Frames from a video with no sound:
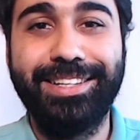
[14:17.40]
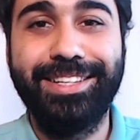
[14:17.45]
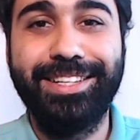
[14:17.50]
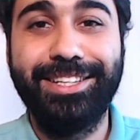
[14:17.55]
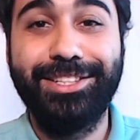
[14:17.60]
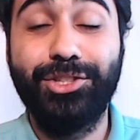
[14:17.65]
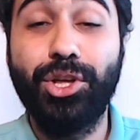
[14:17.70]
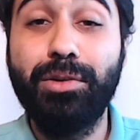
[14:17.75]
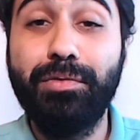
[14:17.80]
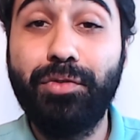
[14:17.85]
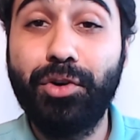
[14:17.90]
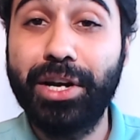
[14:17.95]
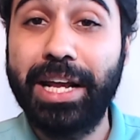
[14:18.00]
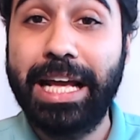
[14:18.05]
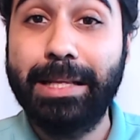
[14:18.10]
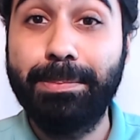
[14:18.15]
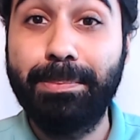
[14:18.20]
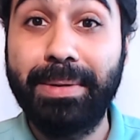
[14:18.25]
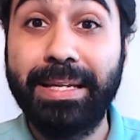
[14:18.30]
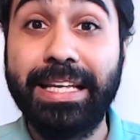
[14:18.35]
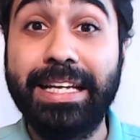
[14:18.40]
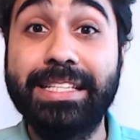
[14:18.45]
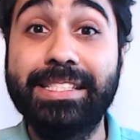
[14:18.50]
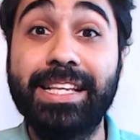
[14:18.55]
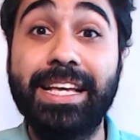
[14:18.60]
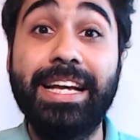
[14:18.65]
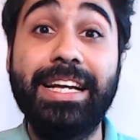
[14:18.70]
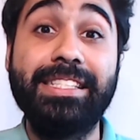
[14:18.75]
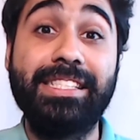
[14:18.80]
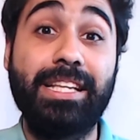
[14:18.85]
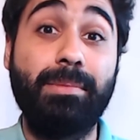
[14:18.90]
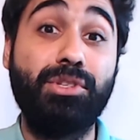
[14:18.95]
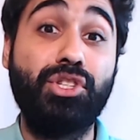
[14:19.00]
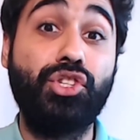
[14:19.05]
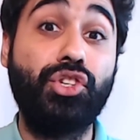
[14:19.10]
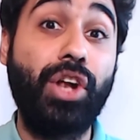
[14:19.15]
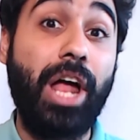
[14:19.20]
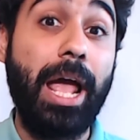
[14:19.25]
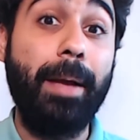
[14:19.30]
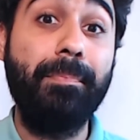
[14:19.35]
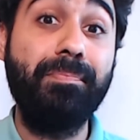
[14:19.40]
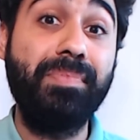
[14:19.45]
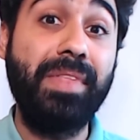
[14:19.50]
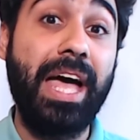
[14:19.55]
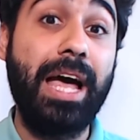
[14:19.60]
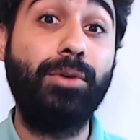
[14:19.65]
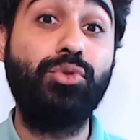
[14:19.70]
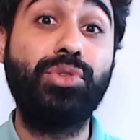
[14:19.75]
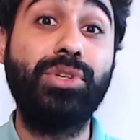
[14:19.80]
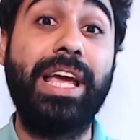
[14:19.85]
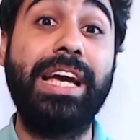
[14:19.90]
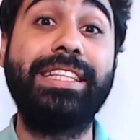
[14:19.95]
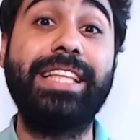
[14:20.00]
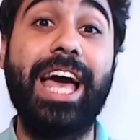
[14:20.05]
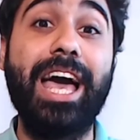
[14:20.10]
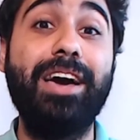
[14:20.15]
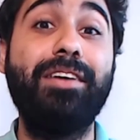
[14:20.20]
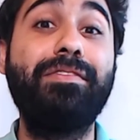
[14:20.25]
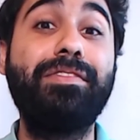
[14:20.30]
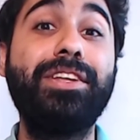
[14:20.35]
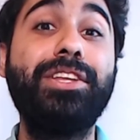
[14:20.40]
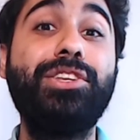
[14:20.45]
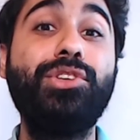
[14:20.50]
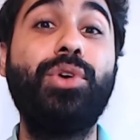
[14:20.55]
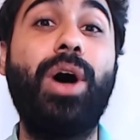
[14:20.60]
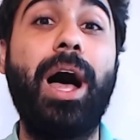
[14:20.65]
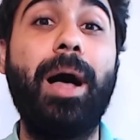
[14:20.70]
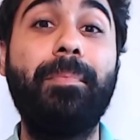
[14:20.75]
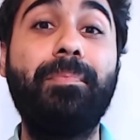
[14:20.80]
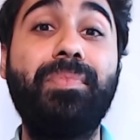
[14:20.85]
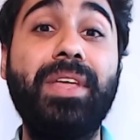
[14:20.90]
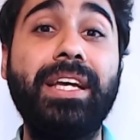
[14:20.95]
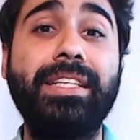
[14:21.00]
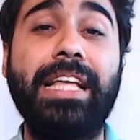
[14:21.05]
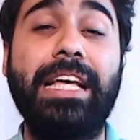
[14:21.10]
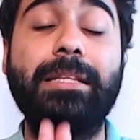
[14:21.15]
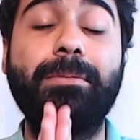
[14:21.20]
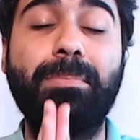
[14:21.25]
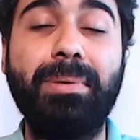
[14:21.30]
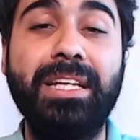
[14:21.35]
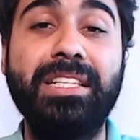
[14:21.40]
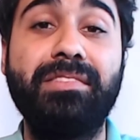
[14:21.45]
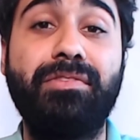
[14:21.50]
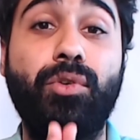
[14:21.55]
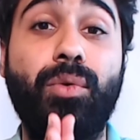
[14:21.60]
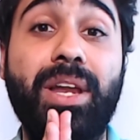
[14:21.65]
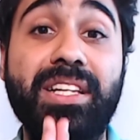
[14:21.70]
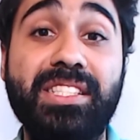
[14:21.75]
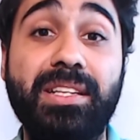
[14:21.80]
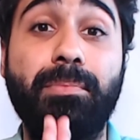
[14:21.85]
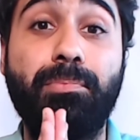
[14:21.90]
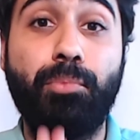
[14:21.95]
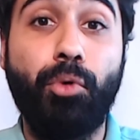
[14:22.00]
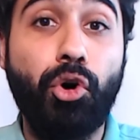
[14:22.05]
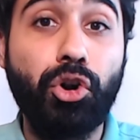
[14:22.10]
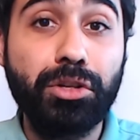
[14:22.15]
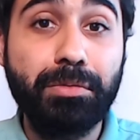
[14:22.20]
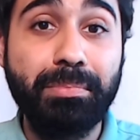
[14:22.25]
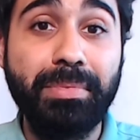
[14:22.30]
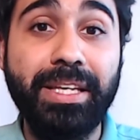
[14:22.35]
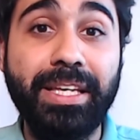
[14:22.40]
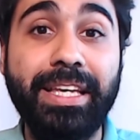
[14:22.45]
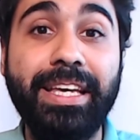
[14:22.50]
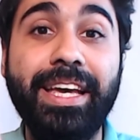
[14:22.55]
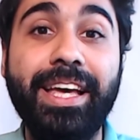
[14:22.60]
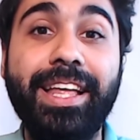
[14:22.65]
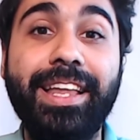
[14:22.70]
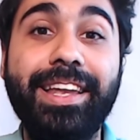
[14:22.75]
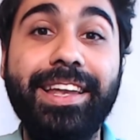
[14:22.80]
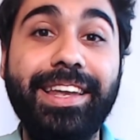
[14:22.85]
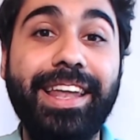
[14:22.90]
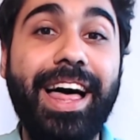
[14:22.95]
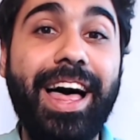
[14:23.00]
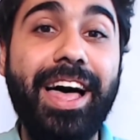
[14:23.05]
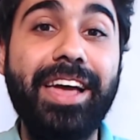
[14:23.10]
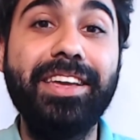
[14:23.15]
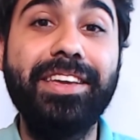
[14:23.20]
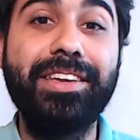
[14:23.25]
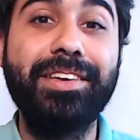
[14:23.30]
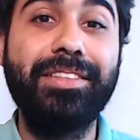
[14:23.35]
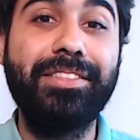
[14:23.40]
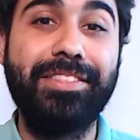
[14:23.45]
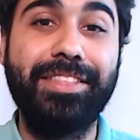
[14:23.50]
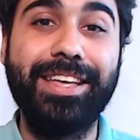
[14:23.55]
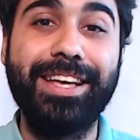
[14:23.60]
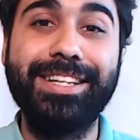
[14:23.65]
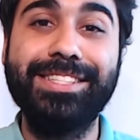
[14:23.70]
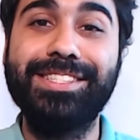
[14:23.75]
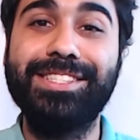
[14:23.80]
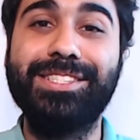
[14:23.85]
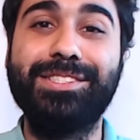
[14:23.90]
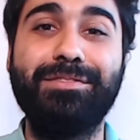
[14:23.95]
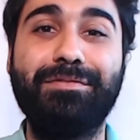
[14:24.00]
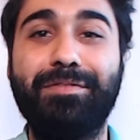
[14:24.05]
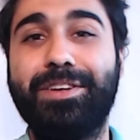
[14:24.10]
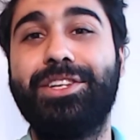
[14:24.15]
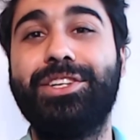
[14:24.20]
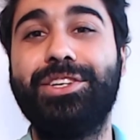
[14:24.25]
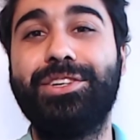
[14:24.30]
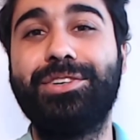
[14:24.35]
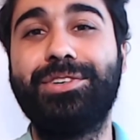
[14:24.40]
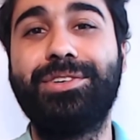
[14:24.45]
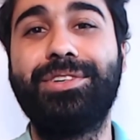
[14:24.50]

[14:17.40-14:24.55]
Don't forget, please subscribe now to get every new update, and please, if you want to support me, like this video.